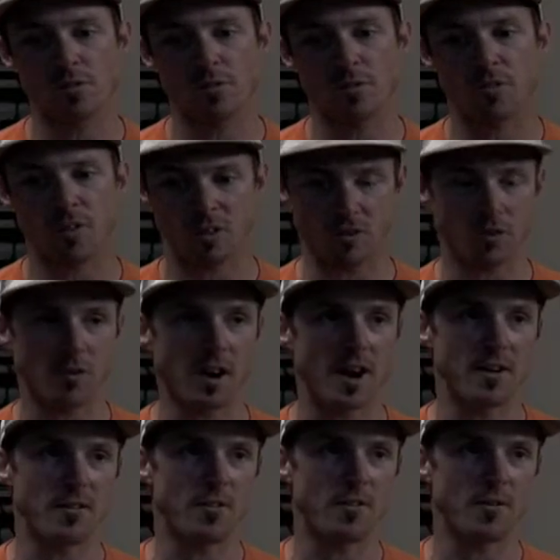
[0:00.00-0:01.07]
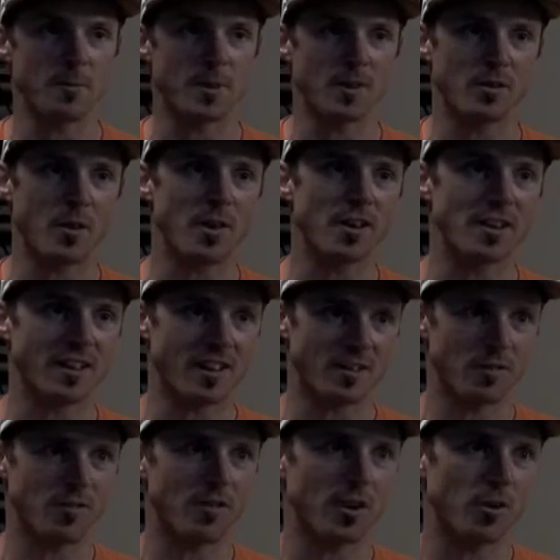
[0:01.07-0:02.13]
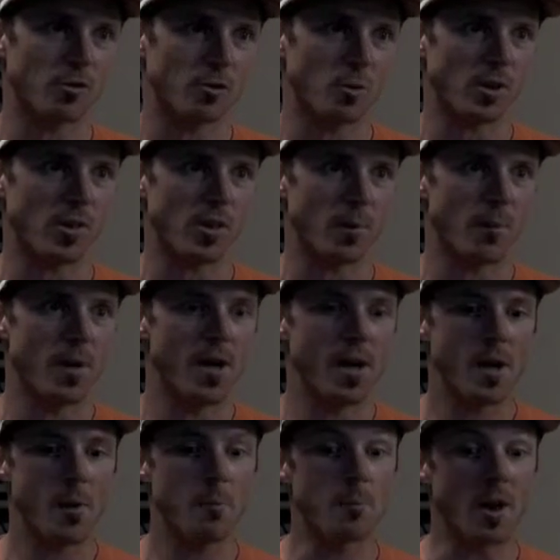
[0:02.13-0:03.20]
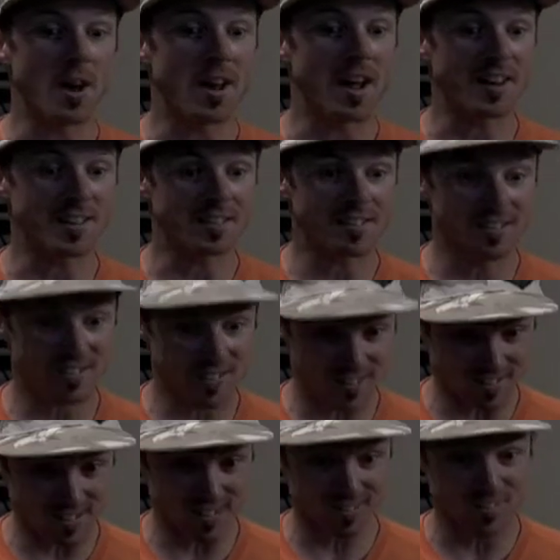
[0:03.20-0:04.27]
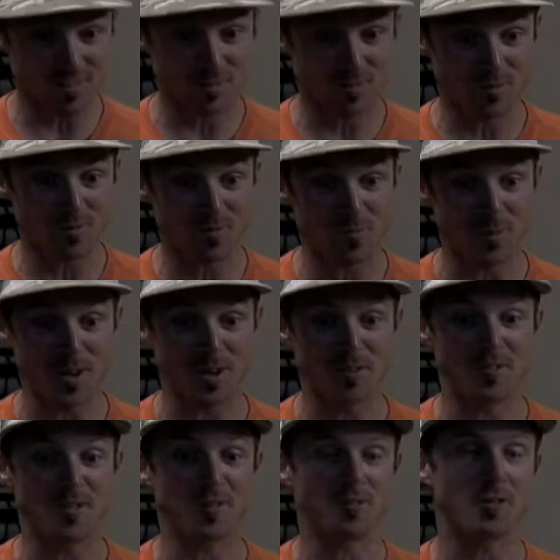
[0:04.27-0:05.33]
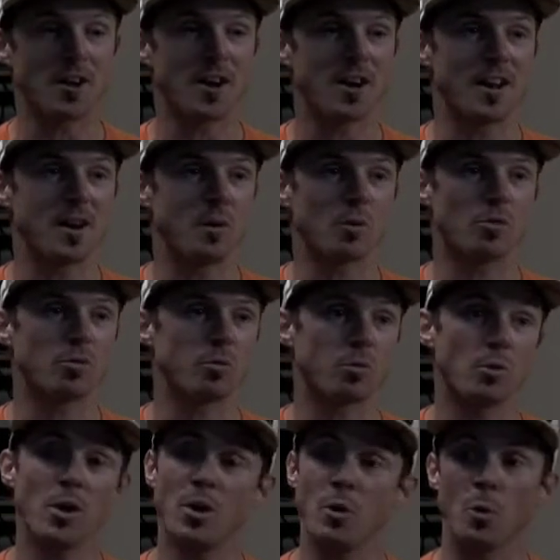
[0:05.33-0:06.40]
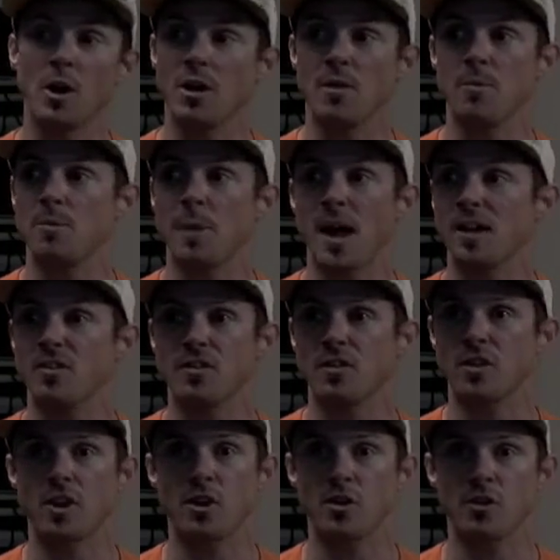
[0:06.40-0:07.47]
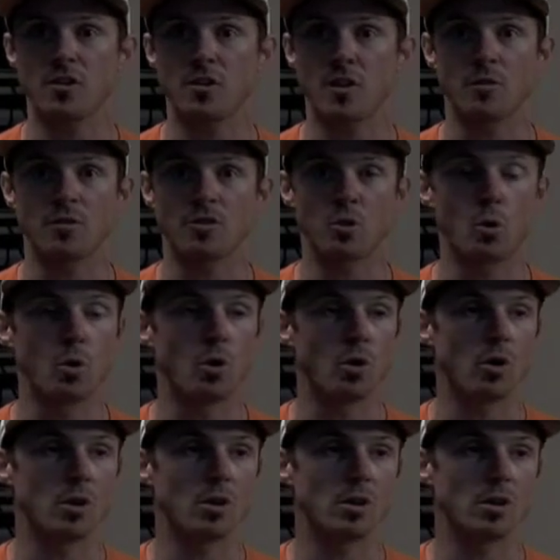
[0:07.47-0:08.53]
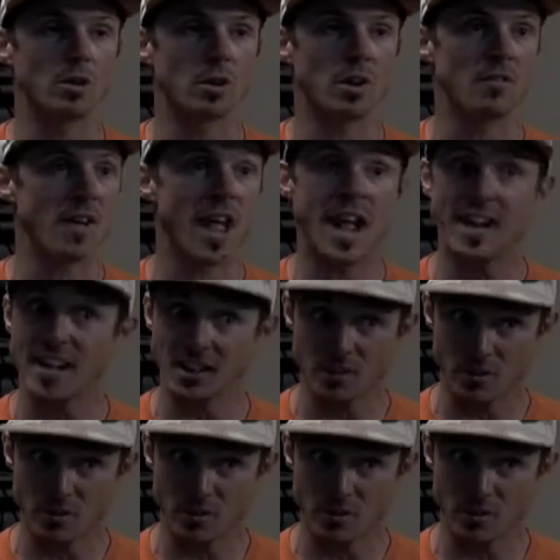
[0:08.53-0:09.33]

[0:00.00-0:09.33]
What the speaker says: 6th grade for me, so I didn't get to finish with him. But I did get to be in 5th grade, and it was really one of the best years of school, of any